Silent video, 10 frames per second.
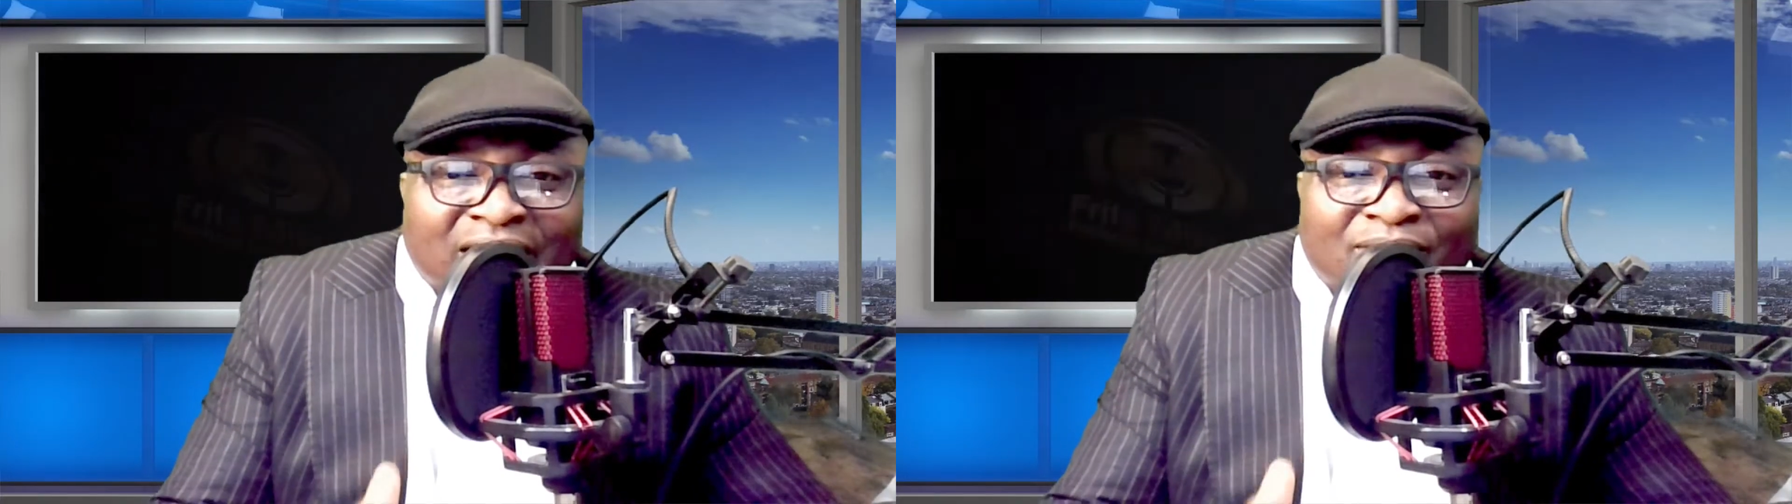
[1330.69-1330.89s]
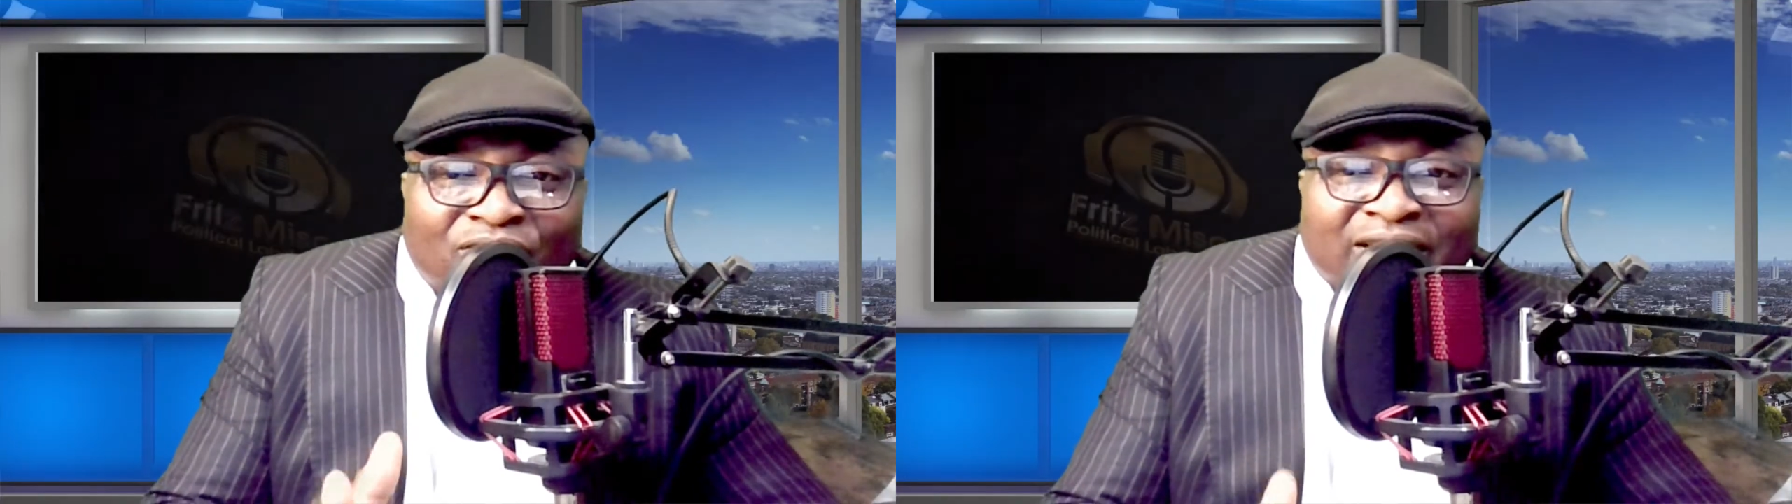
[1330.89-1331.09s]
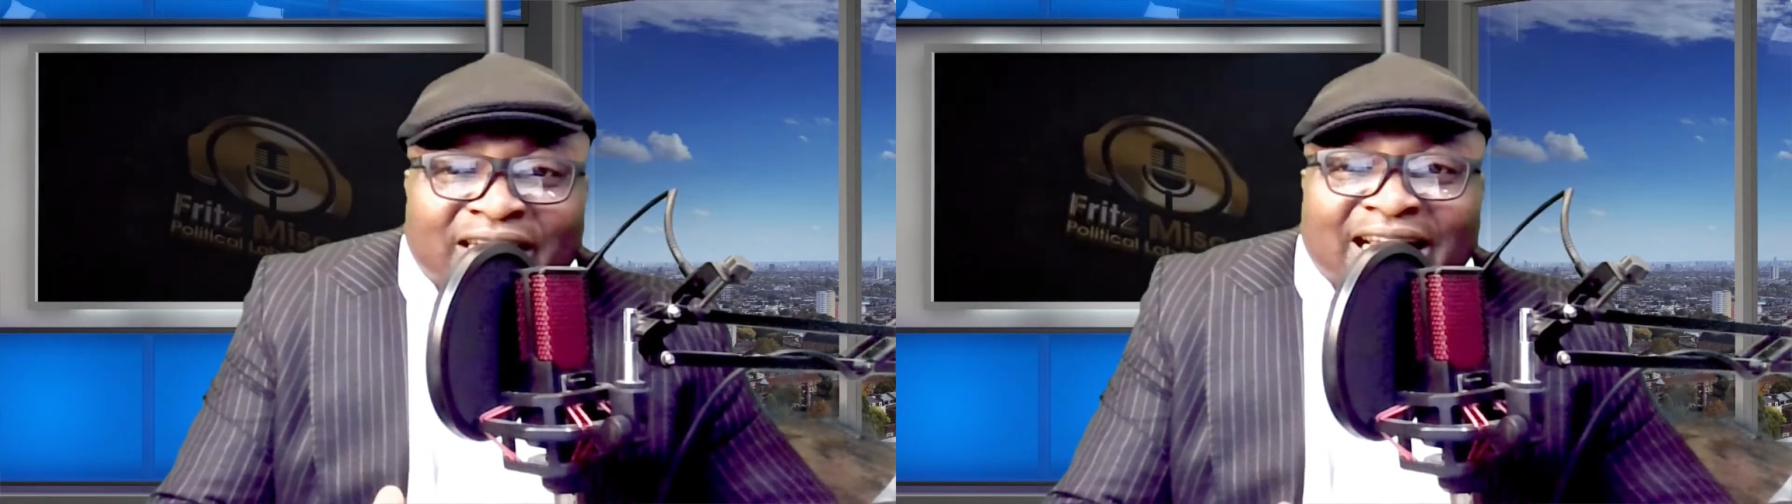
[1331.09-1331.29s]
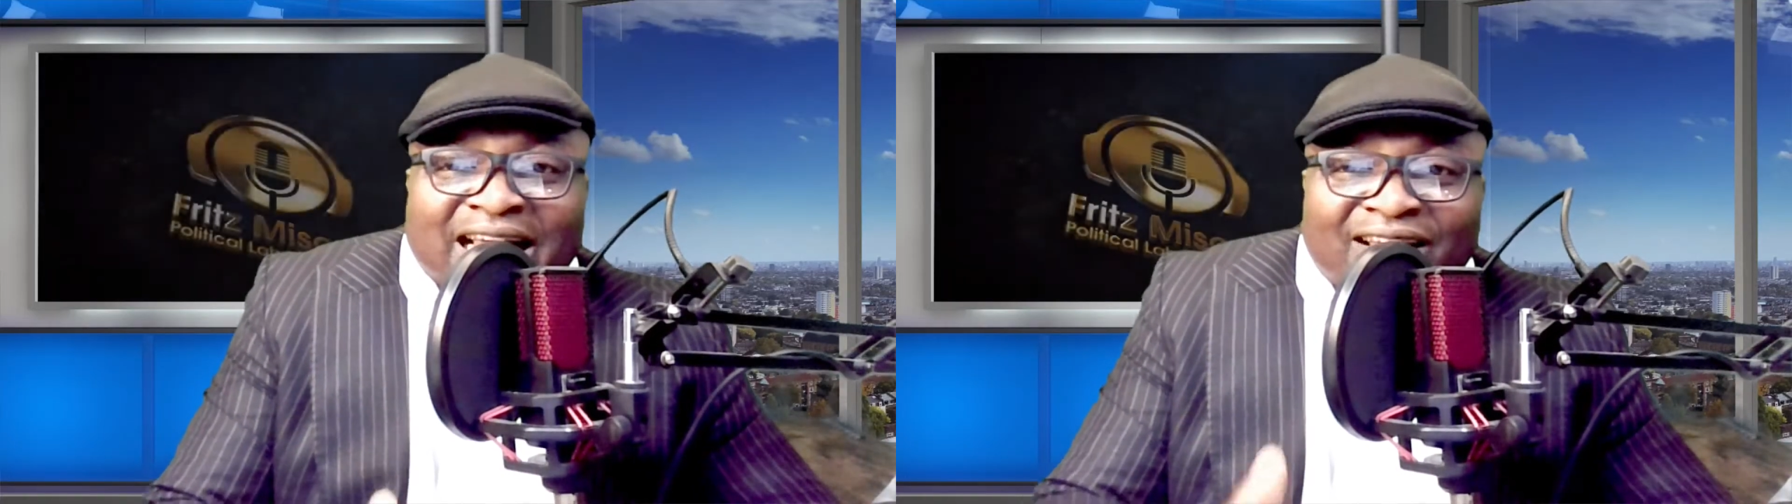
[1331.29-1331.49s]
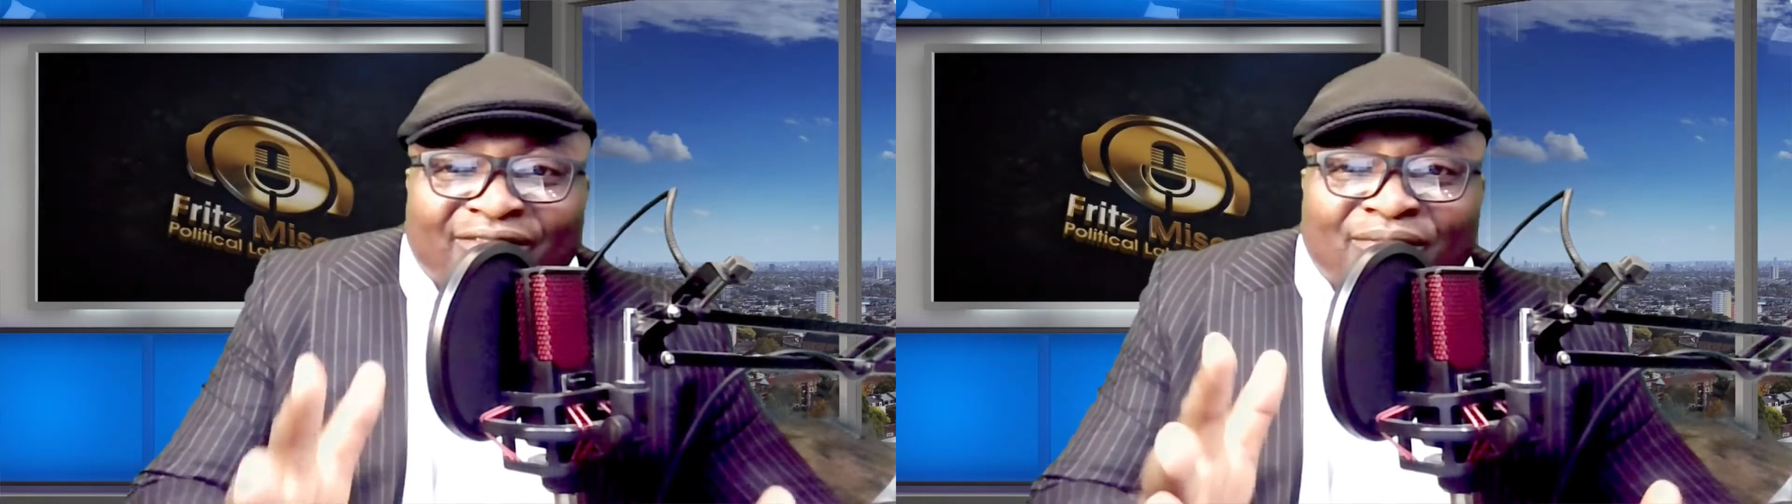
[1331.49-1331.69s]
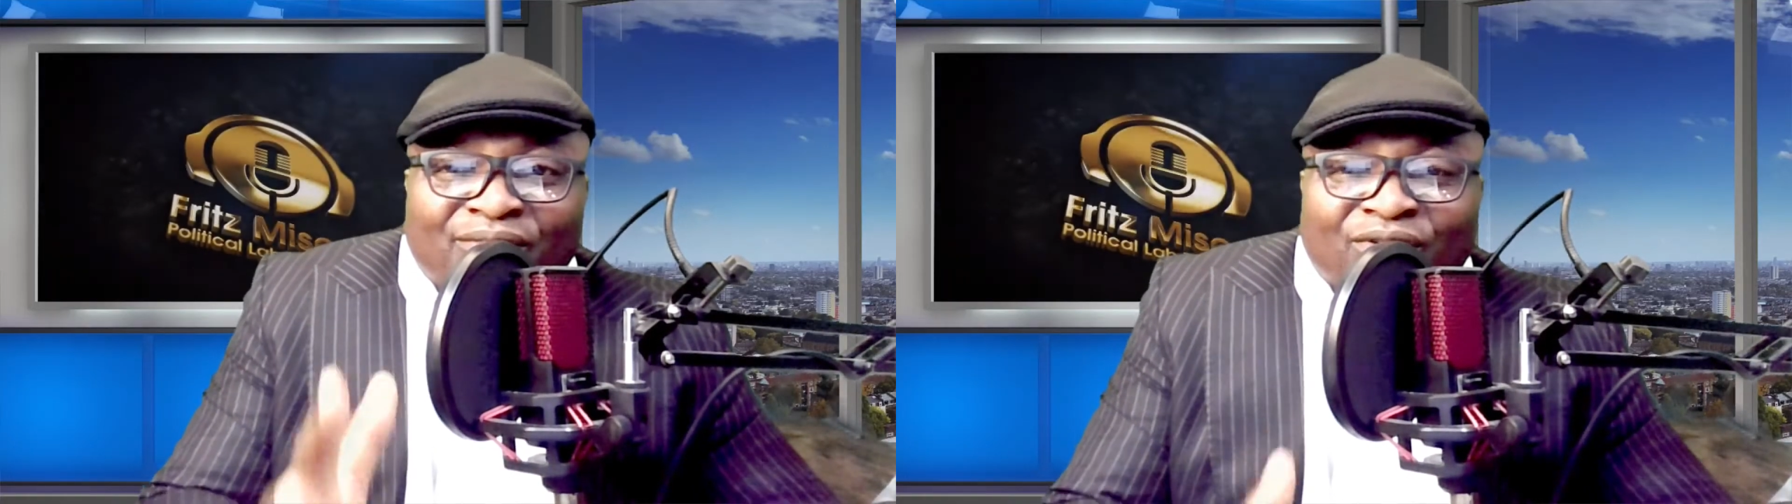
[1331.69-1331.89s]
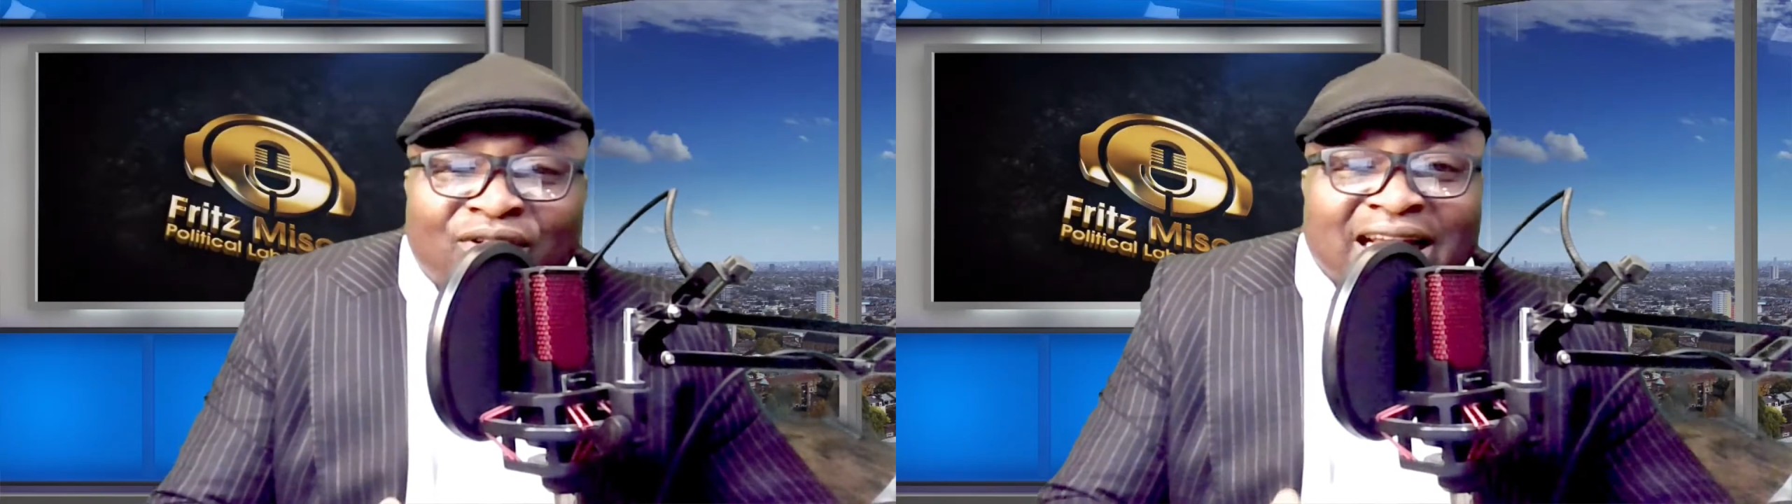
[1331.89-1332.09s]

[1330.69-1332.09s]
money every month.